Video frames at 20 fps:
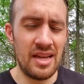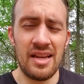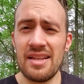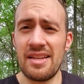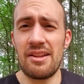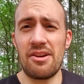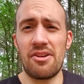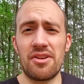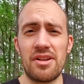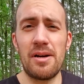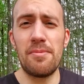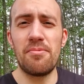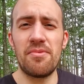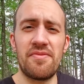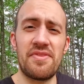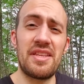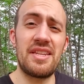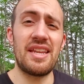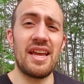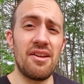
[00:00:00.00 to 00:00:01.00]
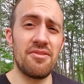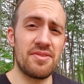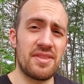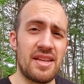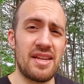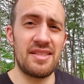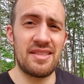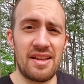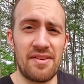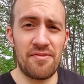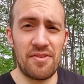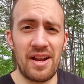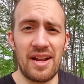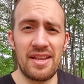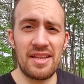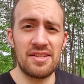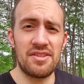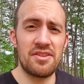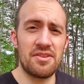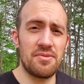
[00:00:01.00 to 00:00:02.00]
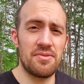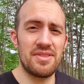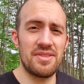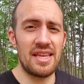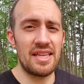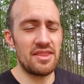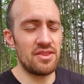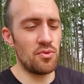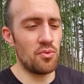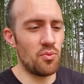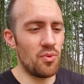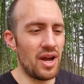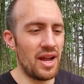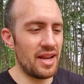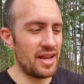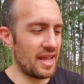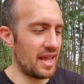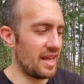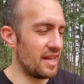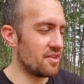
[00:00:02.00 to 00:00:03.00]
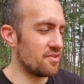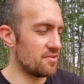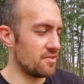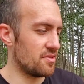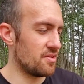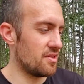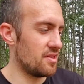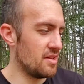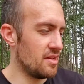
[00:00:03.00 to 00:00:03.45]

Now, a couple of the downsides I've ran into is that the wide angle